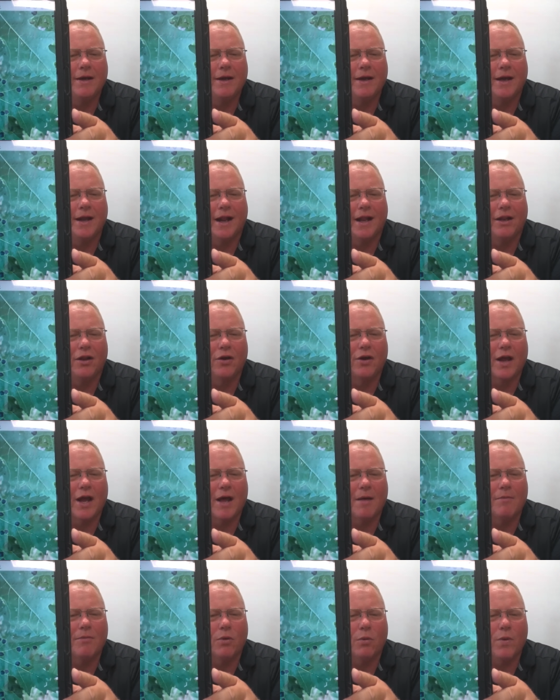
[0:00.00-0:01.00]
and I look
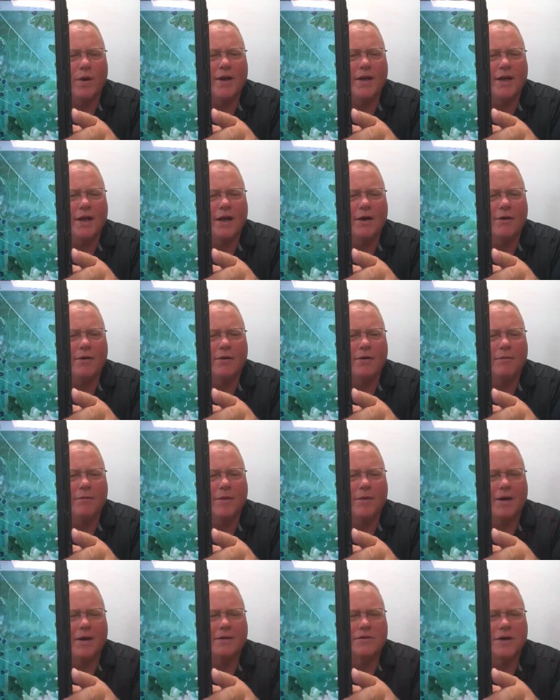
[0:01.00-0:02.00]
out in the window of
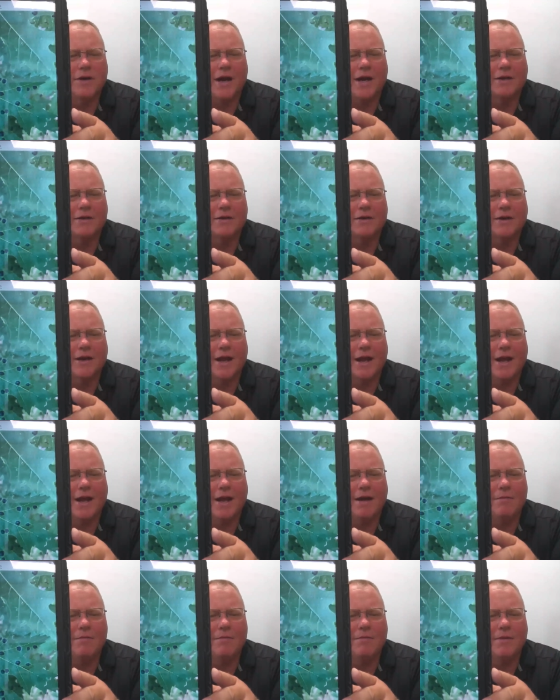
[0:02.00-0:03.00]
my tractor
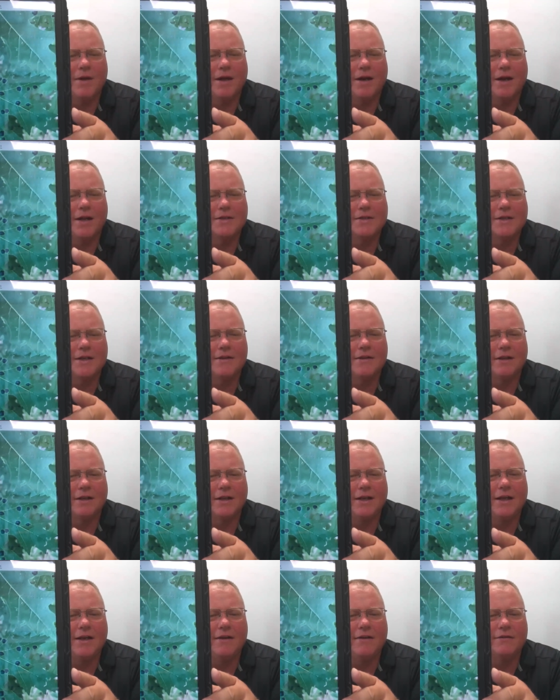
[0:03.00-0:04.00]
cab, and I see the
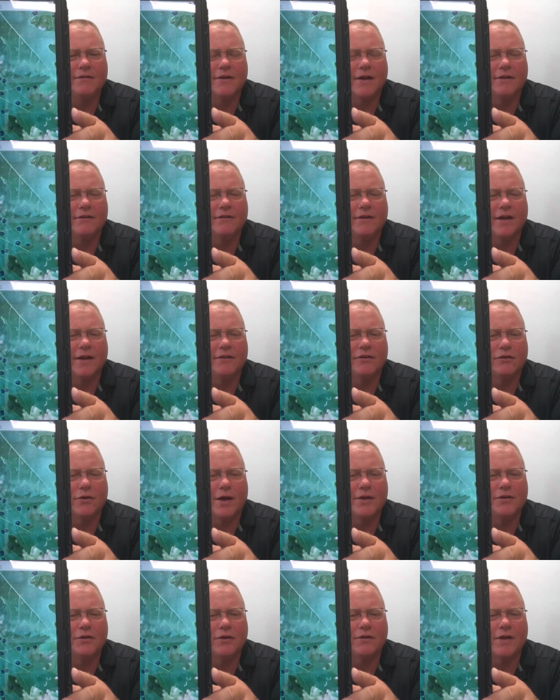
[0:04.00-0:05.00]
leaves, and so
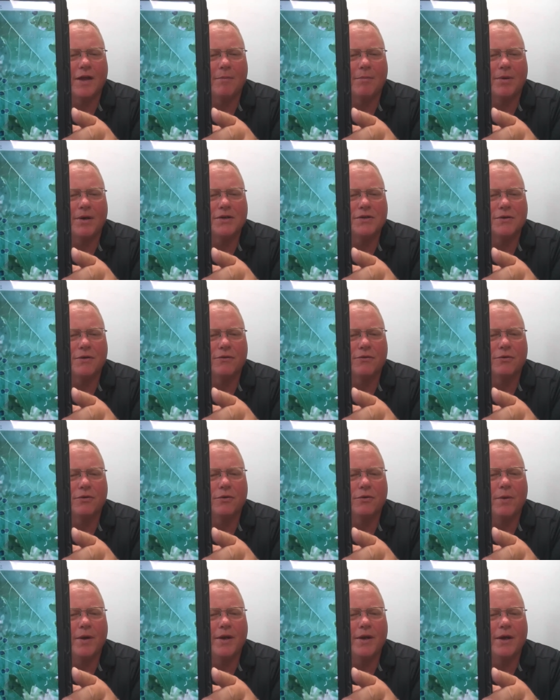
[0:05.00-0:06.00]
I took that picture through
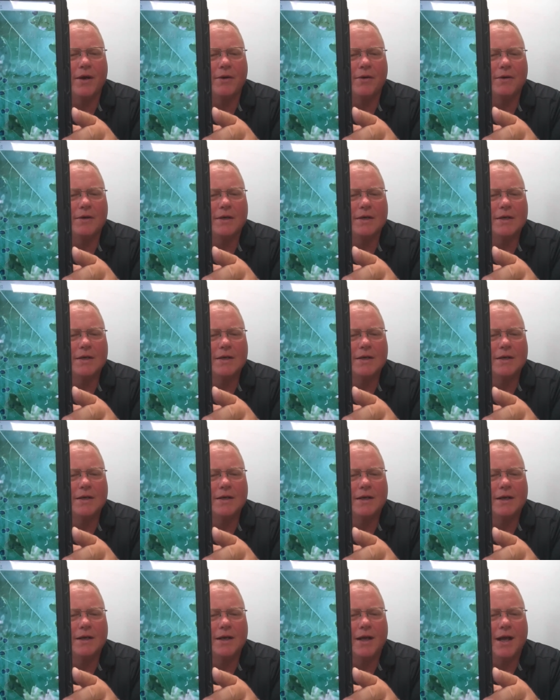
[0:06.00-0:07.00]
the window.
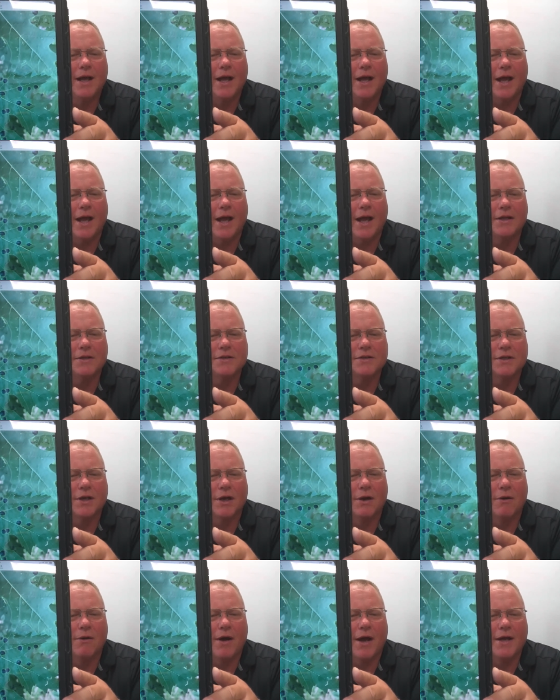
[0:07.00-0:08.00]
And
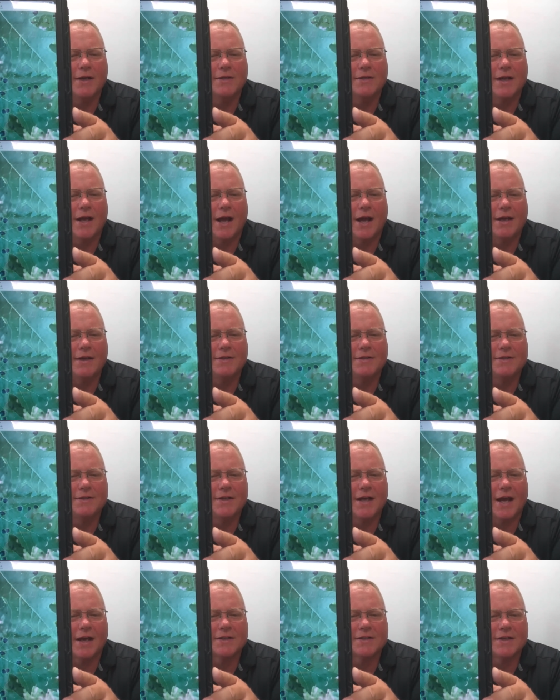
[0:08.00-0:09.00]
so I
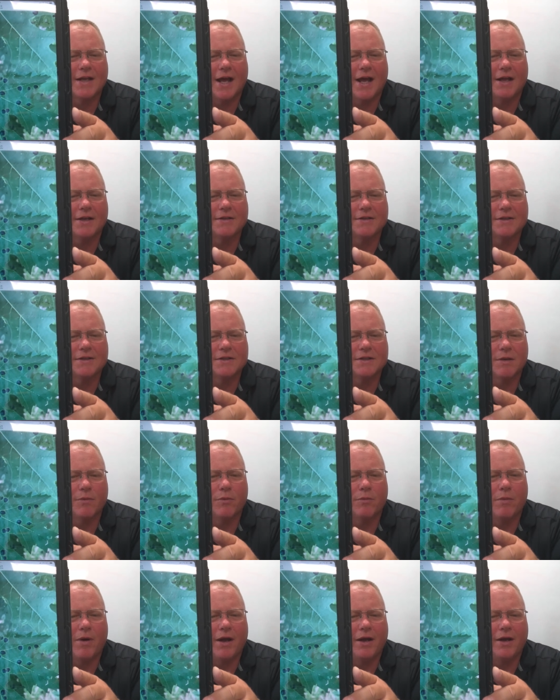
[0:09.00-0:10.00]
text out to some
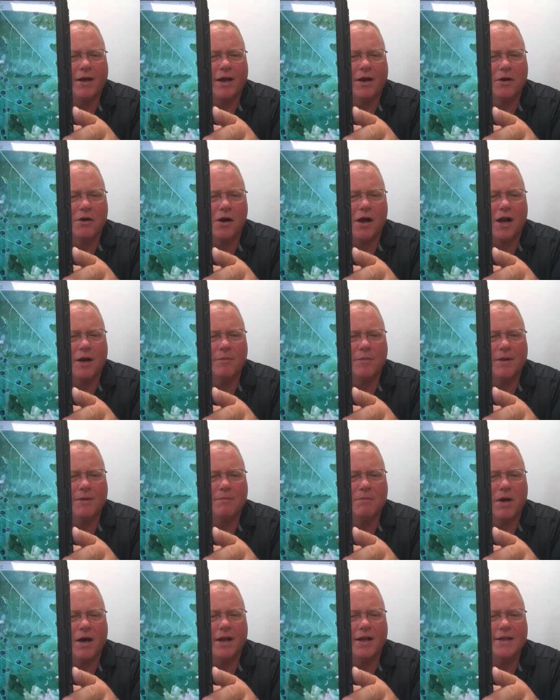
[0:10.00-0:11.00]
of my
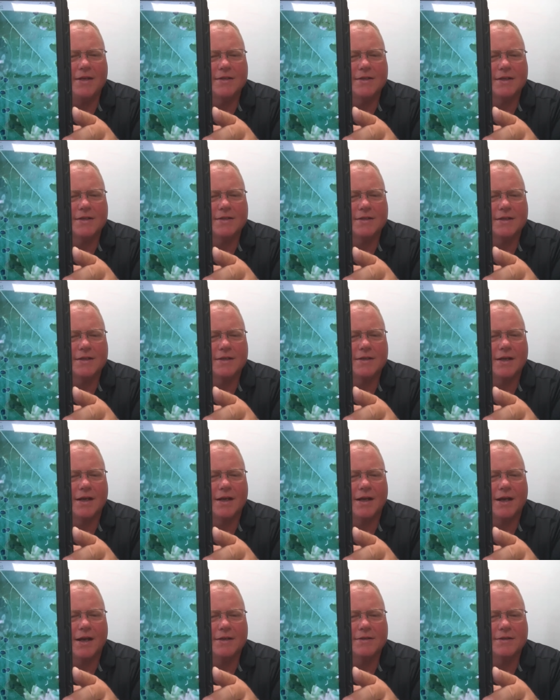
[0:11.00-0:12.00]
agronomy buddies. I said,
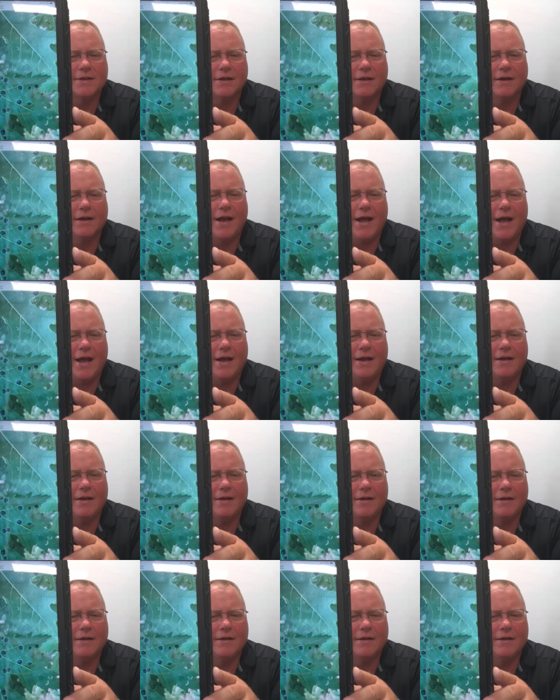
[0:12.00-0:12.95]
look at that.